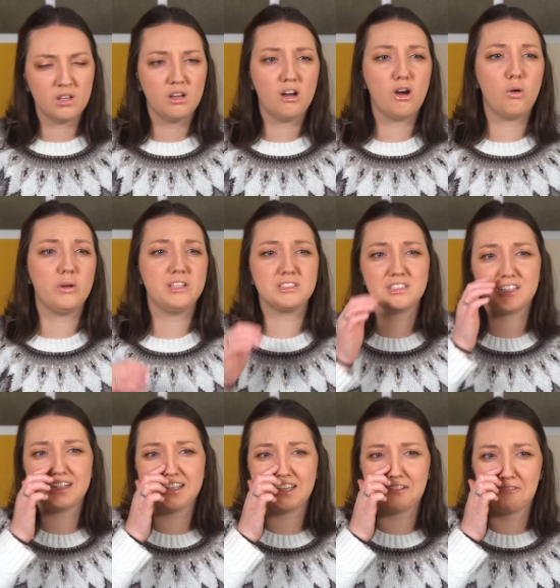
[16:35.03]
Oh, he's gonna
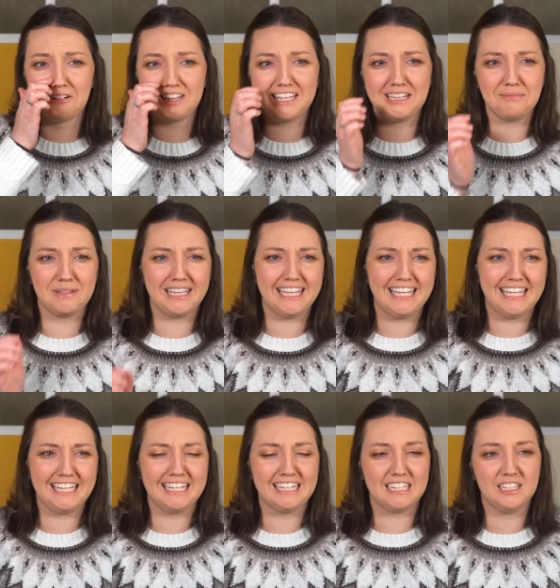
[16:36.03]
get really
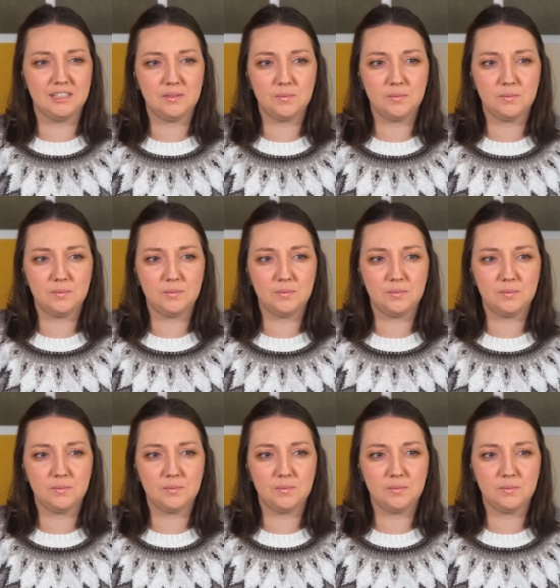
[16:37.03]
mean.